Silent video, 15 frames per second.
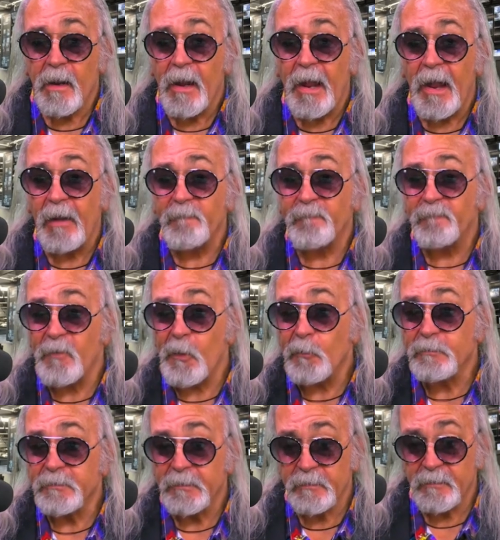And
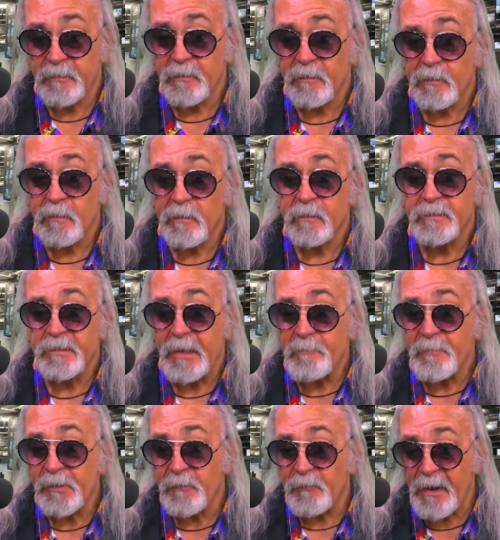vote
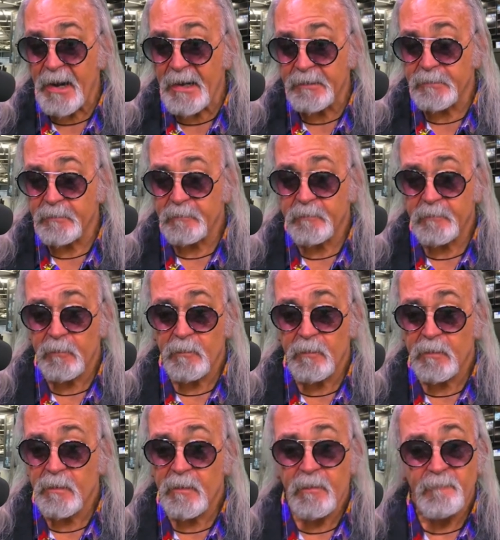Democrat.
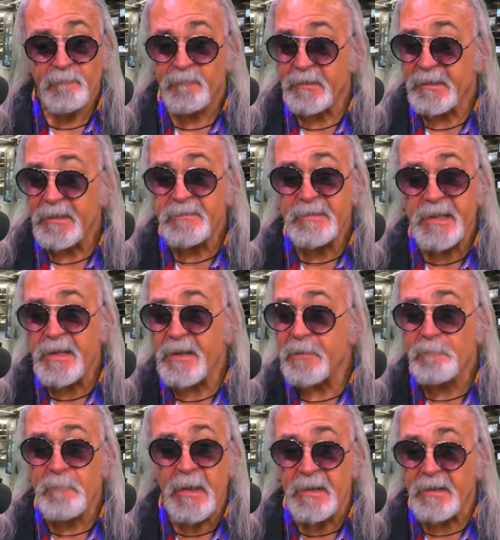Forget the
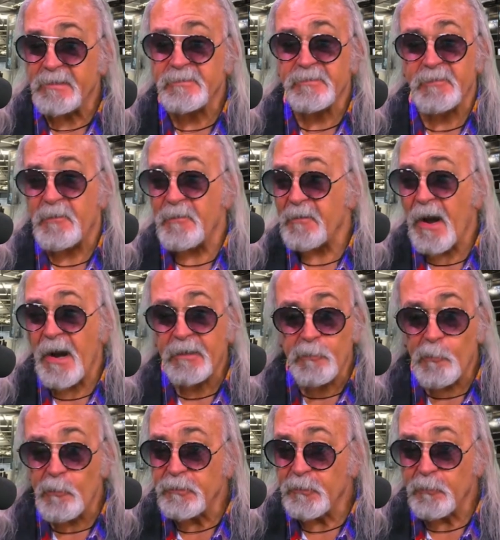independents, they're not
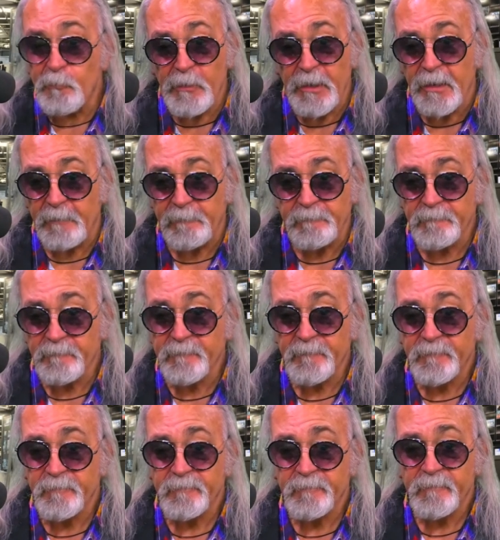going to win.
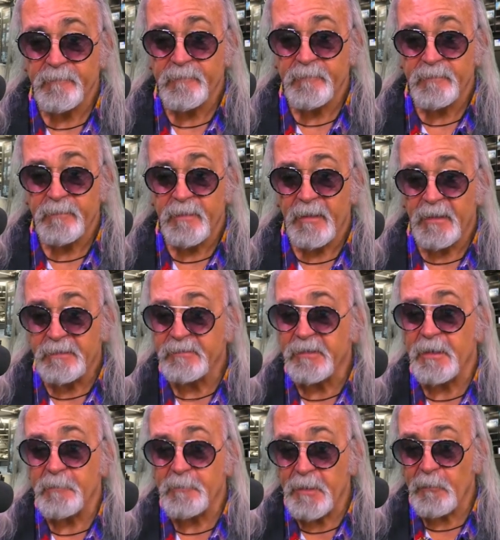It's
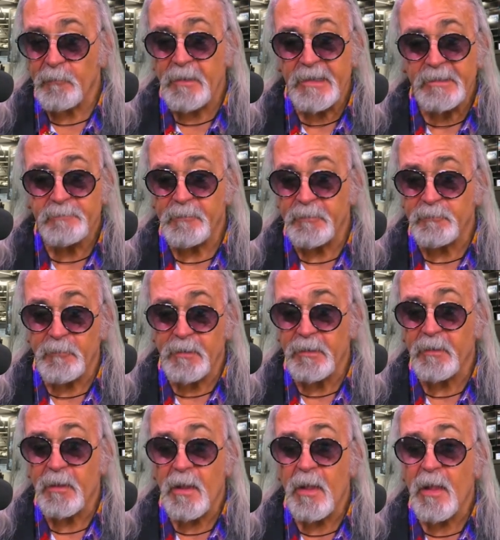going to be a race
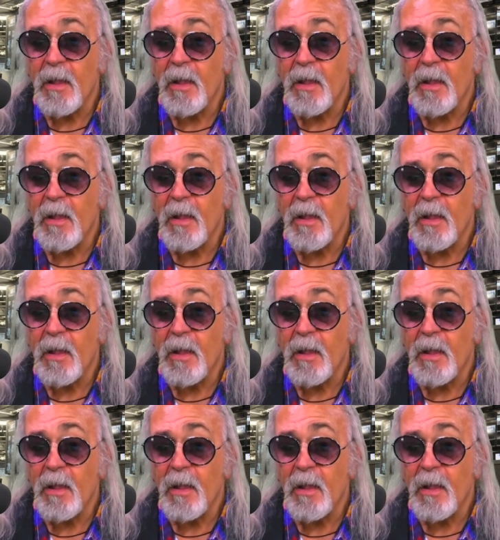between